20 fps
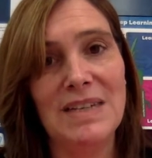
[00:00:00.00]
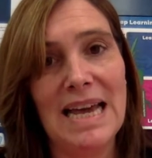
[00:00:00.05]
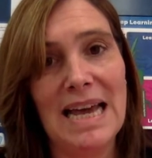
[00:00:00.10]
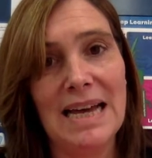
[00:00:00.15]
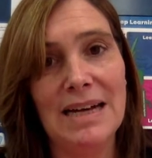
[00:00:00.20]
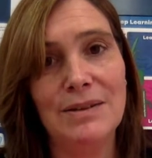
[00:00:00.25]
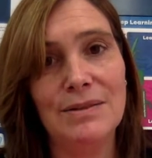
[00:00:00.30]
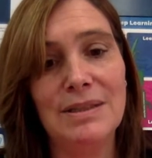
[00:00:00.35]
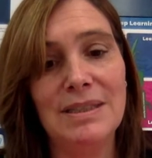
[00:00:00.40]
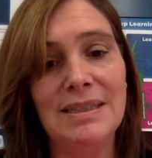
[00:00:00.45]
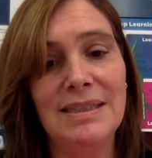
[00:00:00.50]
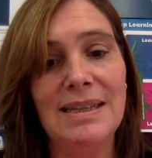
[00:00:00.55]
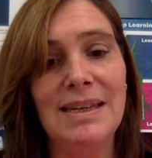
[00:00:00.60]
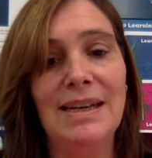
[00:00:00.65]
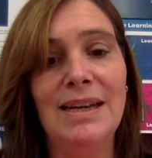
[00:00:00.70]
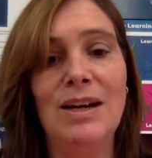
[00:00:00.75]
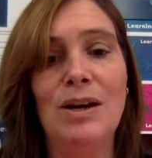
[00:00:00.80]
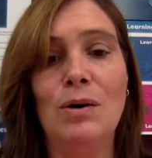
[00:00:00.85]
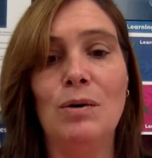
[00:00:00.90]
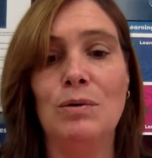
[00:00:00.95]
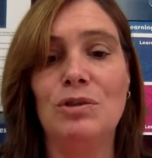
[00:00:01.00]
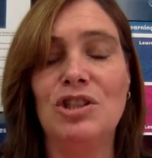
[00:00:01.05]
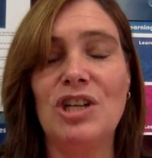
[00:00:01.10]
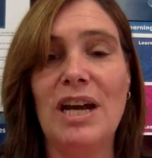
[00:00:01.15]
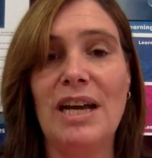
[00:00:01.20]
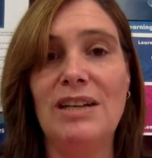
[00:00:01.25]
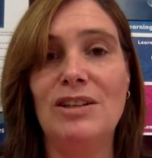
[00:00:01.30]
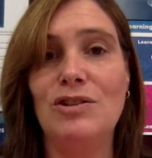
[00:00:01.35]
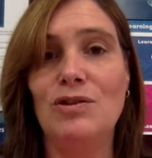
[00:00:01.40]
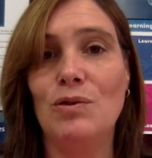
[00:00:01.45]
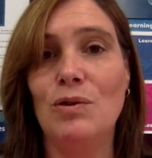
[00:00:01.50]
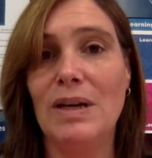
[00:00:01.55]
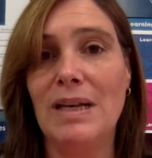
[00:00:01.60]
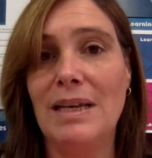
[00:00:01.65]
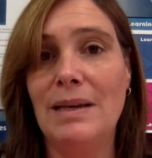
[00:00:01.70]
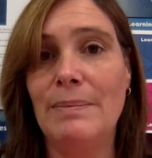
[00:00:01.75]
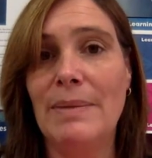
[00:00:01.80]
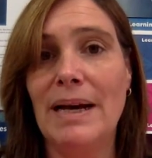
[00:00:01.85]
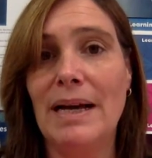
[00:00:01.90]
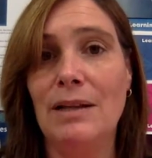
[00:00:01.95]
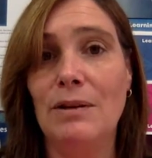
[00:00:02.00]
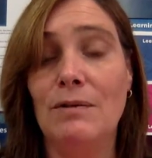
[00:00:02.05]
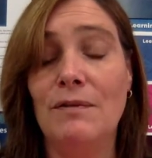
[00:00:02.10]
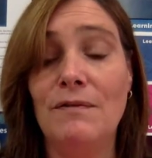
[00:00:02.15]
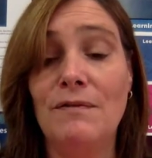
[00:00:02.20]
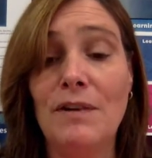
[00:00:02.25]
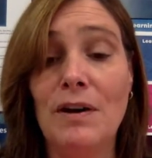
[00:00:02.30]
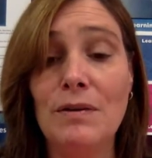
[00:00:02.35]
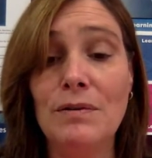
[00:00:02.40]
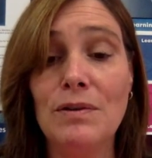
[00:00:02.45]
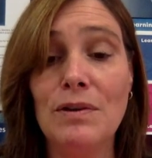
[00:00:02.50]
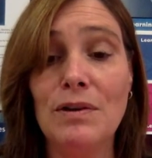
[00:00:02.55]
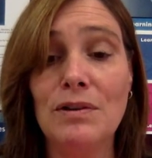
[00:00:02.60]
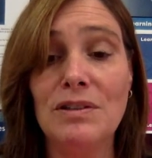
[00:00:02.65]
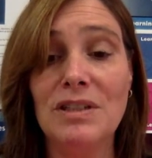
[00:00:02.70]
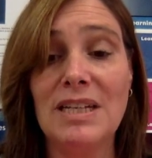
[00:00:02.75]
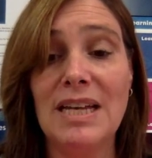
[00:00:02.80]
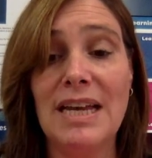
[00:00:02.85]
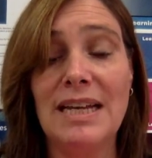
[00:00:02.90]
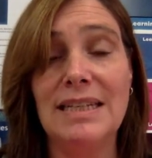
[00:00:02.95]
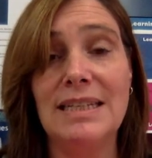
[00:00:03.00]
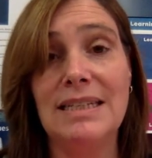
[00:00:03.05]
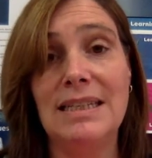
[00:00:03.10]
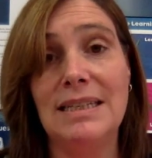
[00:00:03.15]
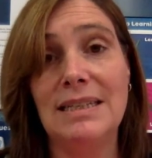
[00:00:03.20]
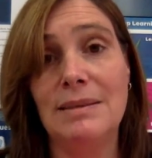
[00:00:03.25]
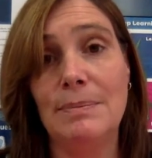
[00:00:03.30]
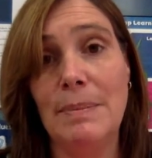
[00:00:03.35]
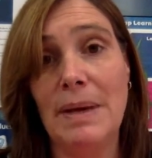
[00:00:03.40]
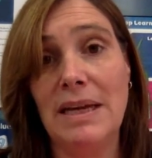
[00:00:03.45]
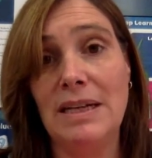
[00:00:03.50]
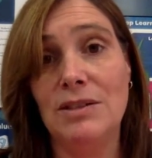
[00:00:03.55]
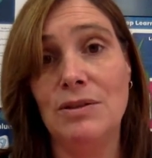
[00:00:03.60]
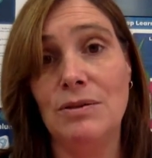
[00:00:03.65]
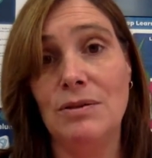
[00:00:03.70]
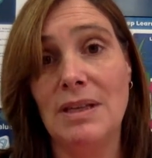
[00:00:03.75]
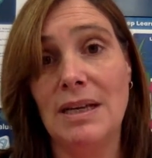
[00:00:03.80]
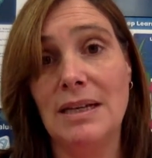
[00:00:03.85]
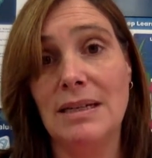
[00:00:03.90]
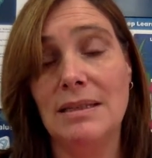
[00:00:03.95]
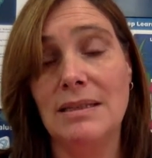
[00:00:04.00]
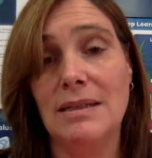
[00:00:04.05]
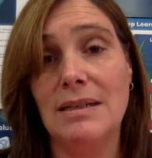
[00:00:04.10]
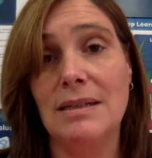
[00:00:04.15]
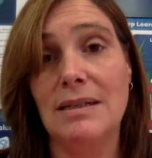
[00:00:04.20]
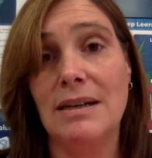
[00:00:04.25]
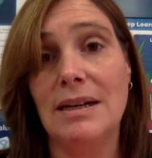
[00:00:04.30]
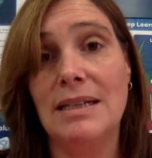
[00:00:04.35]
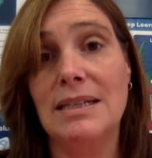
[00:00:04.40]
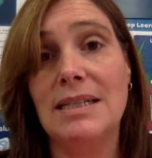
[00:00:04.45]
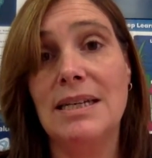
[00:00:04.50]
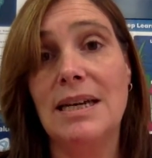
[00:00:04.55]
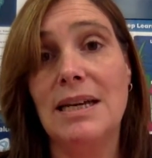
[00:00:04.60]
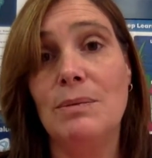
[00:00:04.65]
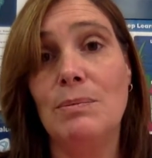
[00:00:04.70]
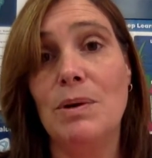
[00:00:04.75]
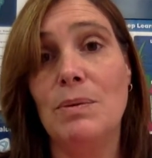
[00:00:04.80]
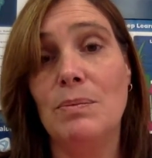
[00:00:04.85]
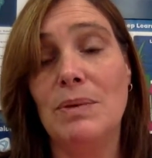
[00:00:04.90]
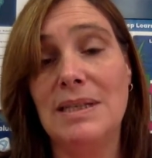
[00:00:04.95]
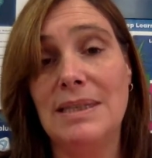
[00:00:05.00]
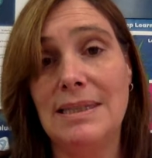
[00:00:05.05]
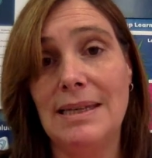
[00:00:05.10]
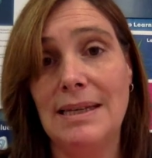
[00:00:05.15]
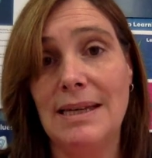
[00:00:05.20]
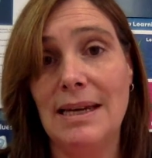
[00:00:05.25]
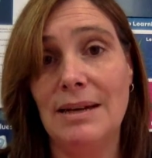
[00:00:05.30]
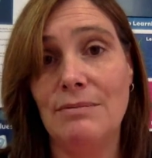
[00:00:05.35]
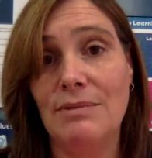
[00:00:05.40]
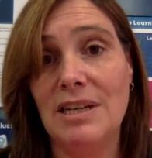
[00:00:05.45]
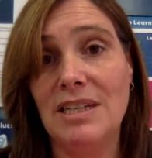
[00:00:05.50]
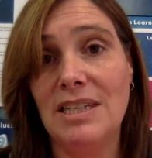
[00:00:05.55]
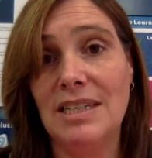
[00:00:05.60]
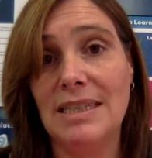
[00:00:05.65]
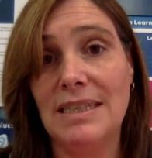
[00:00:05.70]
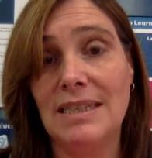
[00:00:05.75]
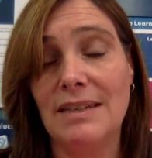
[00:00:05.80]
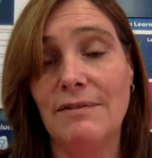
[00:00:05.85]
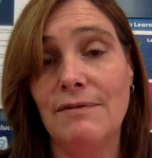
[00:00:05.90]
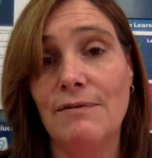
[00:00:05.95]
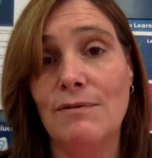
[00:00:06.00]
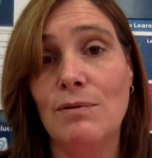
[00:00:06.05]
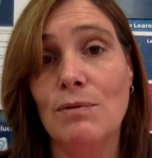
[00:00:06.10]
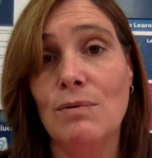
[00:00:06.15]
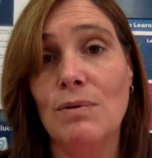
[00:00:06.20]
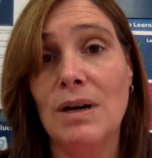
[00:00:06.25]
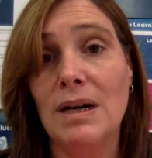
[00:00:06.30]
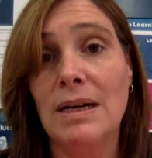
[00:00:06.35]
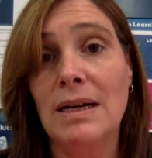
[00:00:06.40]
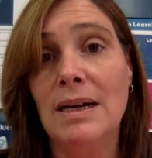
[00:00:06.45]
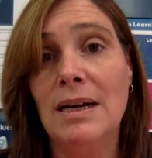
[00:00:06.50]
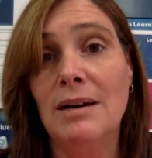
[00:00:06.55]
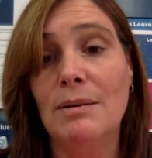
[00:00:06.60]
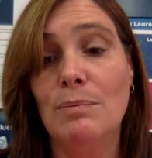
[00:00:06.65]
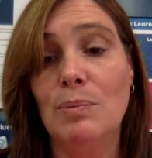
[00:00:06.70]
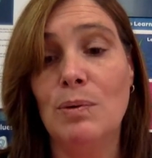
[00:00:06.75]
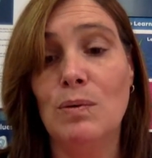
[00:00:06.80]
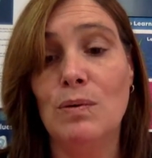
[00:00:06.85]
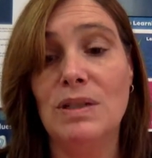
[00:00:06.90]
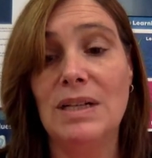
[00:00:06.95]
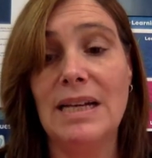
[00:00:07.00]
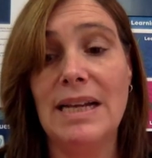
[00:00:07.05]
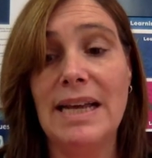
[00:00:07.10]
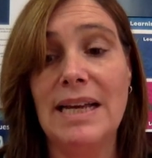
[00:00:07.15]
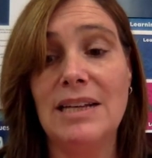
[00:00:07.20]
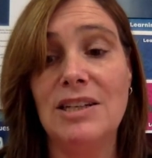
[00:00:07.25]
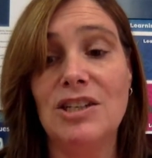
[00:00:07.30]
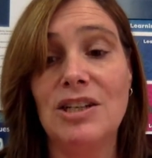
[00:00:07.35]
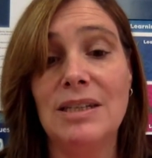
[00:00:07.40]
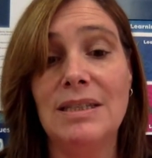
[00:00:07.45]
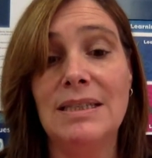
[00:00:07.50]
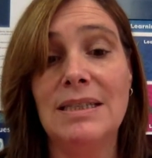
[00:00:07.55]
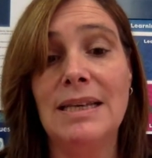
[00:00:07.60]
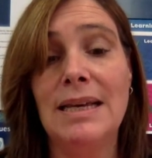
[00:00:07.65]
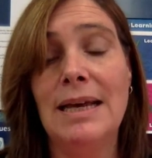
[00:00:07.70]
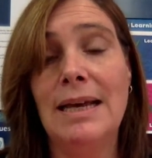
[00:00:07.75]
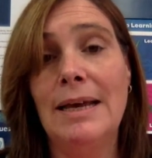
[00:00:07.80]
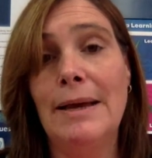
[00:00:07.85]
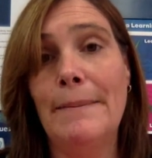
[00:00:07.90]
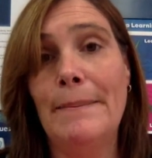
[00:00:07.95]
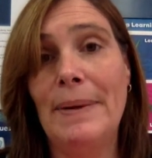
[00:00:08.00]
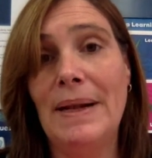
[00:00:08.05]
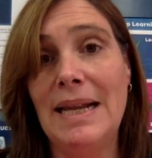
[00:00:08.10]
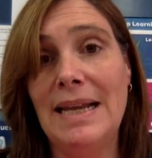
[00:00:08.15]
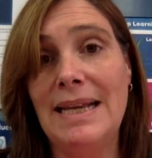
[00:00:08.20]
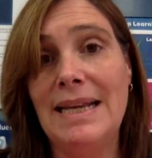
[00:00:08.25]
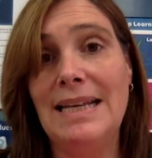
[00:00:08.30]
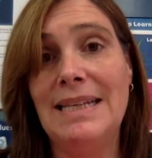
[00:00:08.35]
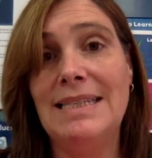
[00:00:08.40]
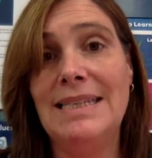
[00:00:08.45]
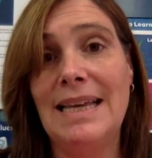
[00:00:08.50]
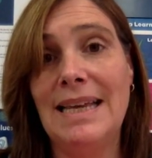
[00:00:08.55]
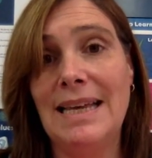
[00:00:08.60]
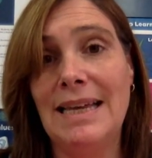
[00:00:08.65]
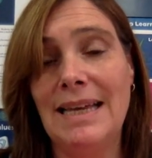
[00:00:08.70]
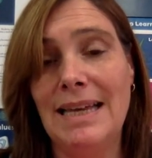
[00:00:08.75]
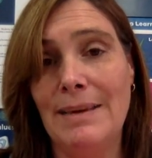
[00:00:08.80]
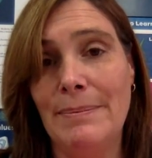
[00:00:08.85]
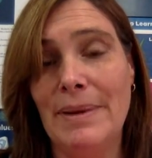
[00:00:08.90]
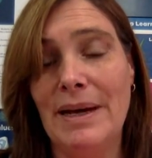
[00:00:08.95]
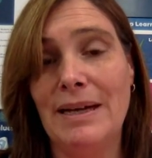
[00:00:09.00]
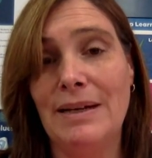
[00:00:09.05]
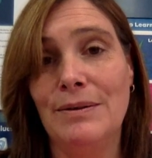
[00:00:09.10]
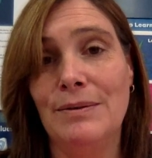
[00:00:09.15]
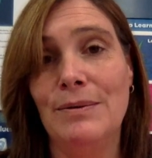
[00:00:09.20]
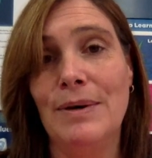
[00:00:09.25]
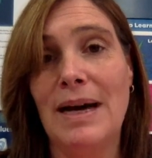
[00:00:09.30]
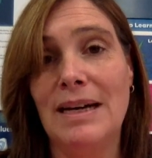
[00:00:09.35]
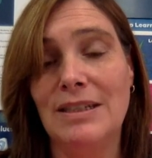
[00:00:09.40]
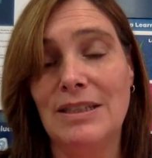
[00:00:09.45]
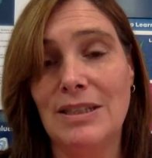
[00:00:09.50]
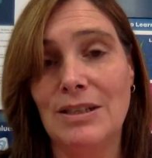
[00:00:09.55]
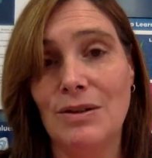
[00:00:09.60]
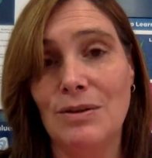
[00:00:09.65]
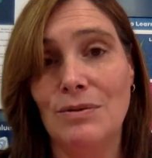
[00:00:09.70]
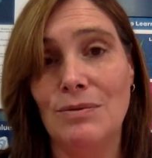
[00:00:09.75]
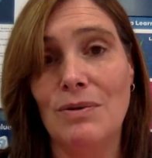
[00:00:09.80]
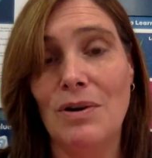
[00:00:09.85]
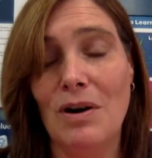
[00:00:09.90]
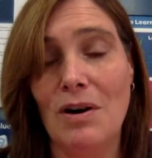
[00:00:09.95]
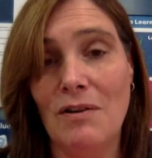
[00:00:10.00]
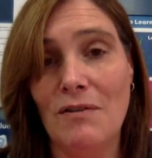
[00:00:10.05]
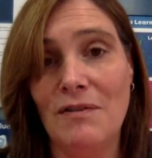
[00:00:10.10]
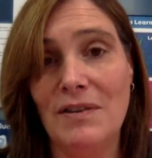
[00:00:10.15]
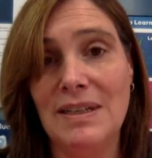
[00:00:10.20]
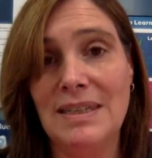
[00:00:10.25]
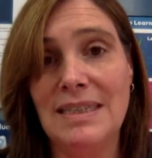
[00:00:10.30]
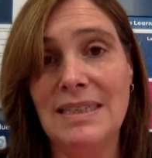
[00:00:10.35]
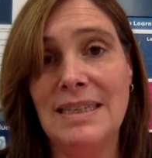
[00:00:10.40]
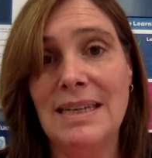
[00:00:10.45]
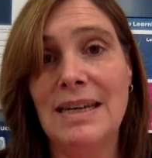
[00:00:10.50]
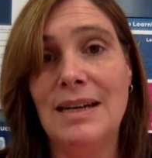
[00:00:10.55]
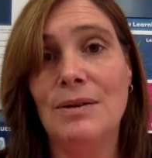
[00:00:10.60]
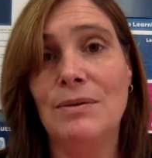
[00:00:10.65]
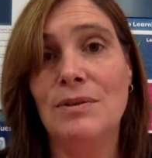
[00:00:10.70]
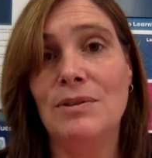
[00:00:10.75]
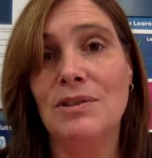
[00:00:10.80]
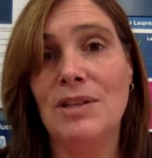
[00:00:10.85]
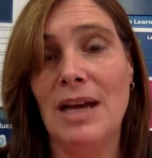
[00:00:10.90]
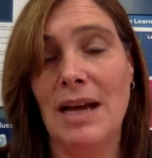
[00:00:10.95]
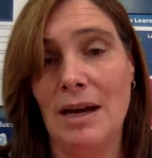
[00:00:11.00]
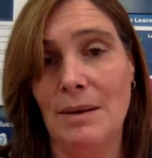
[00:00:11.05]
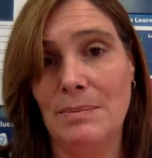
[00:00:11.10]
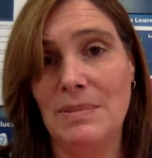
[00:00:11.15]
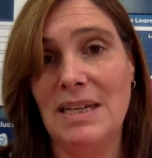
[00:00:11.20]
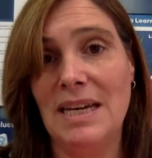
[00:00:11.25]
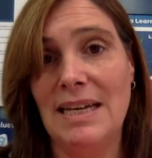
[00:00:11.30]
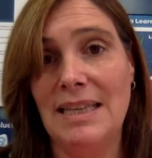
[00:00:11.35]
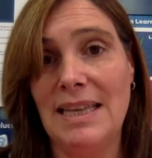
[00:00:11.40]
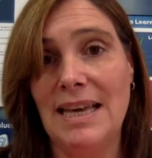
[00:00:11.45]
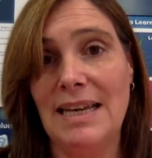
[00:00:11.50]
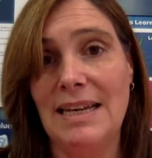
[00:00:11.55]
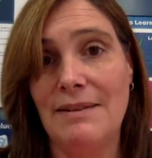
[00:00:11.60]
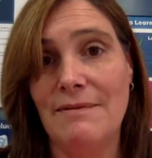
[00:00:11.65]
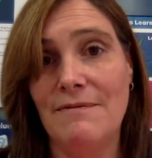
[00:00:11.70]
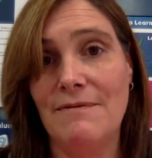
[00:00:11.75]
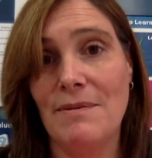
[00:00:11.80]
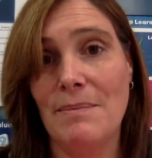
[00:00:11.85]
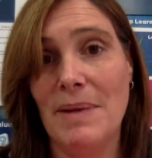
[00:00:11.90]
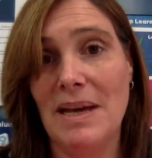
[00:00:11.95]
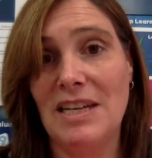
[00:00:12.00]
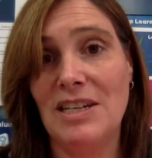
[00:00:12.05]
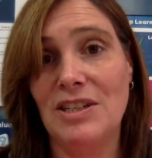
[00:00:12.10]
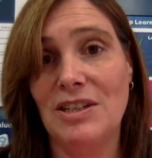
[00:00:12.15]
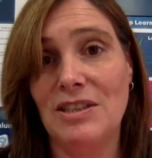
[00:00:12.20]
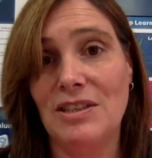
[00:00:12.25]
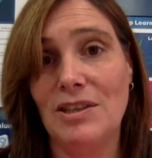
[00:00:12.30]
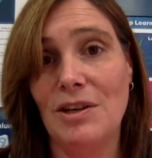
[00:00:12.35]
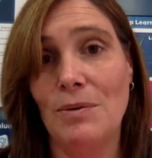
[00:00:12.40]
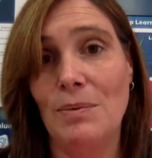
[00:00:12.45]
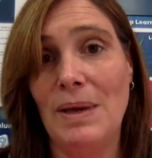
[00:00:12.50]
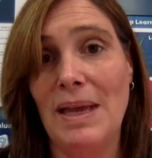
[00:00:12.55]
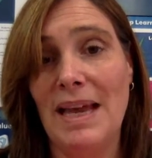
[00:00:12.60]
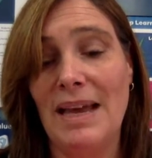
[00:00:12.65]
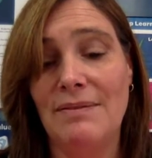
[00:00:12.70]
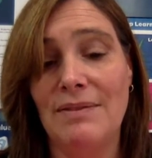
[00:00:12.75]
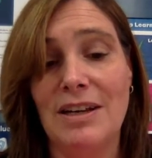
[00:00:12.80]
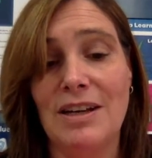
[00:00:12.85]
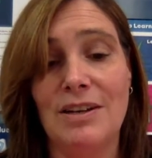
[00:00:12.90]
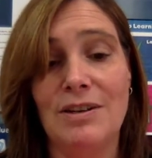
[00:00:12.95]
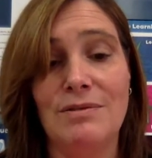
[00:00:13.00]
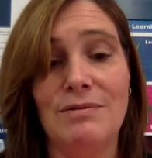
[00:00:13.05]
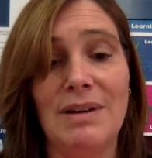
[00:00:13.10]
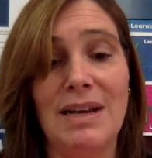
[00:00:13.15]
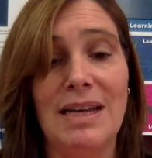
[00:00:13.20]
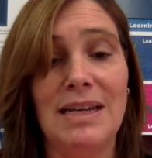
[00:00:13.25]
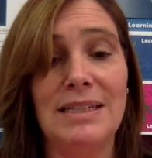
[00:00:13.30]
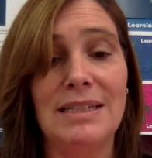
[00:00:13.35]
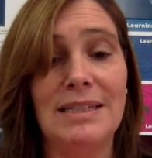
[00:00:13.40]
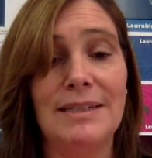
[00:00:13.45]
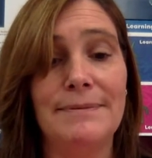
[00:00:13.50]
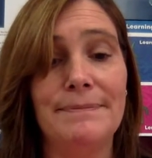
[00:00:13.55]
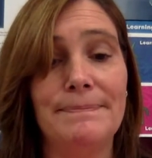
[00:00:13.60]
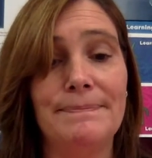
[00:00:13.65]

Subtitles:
house or changed your email or phone contact since May 2019 when we set our register for board elections, please email our school office to update that information so we have it correct.